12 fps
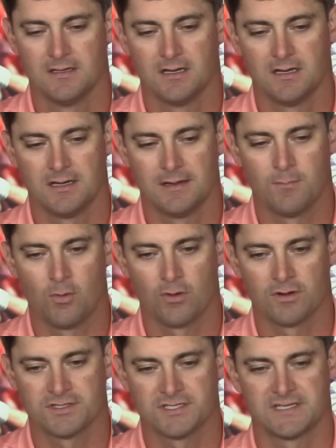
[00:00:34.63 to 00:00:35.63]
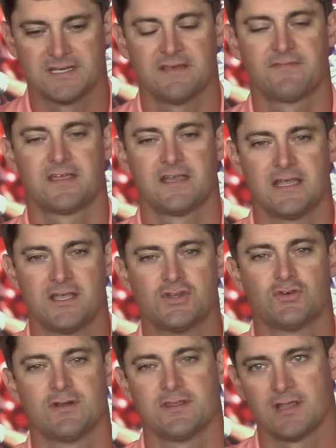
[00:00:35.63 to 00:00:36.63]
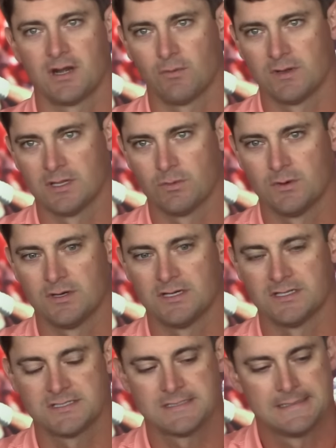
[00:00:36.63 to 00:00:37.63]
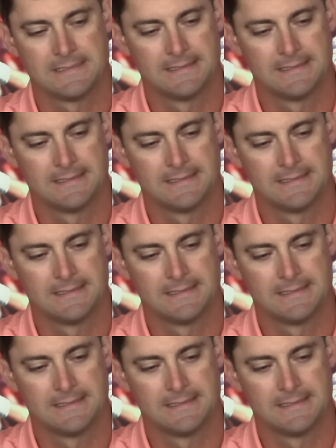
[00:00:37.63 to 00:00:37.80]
a uh, more significant injury than it really was.